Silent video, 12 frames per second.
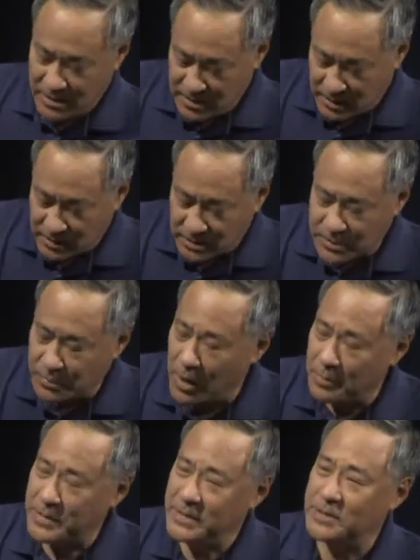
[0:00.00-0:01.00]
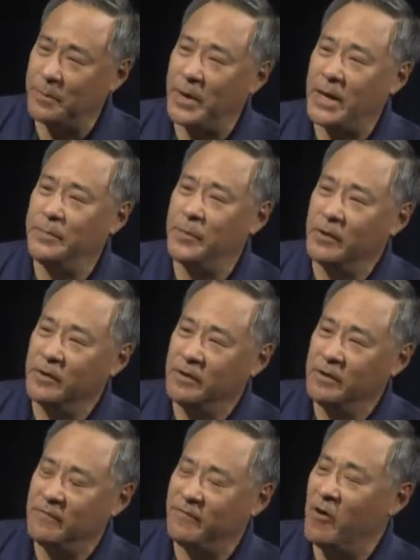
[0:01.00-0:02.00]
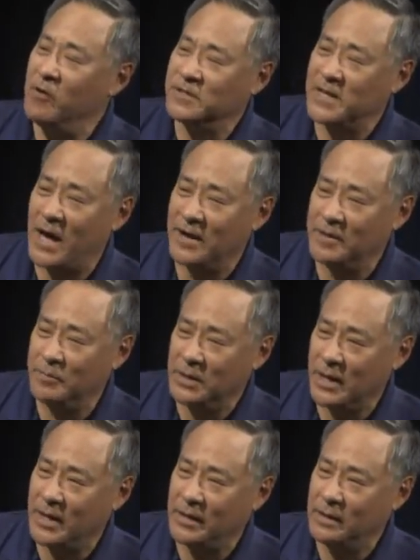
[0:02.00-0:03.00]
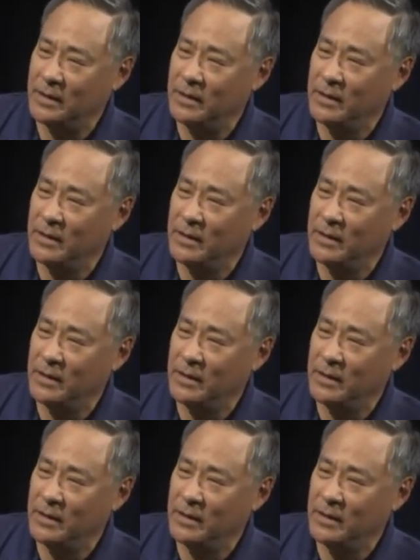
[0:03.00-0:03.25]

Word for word: a little small piece of paper falls out of the blade.